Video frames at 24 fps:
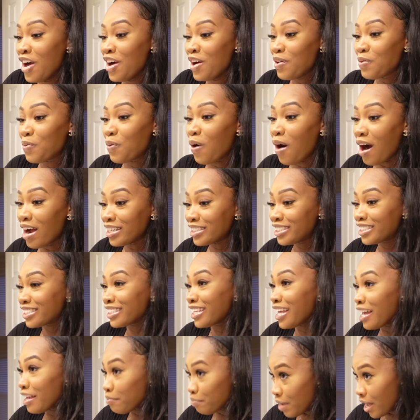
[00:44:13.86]
washed
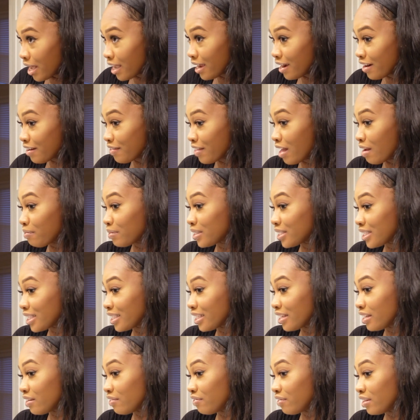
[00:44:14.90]
like my hair that was
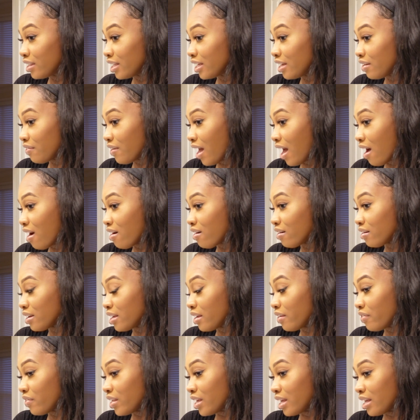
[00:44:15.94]
leave out,
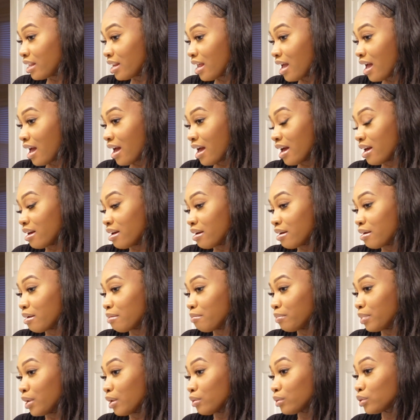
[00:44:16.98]
and then
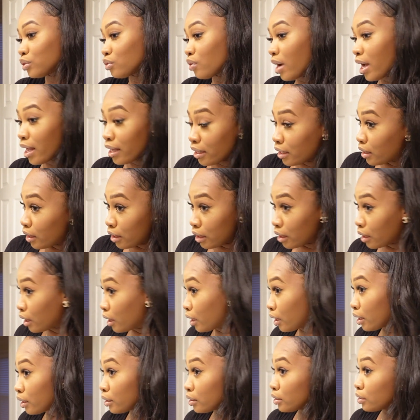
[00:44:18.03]
I blow dried it
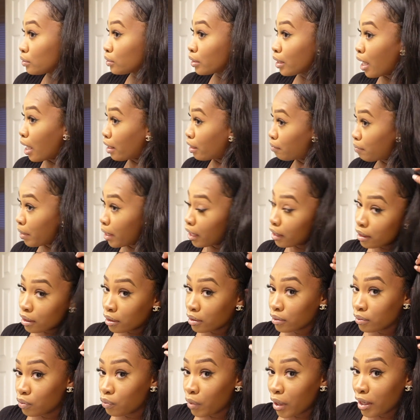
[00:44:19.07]
and got it back
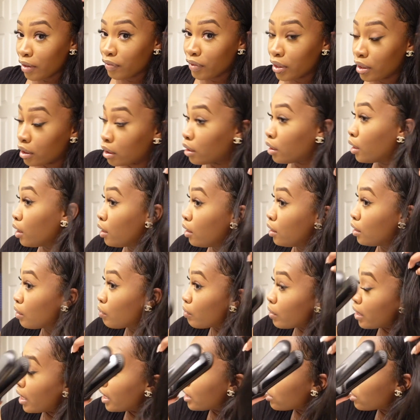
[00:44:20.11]
wavy when I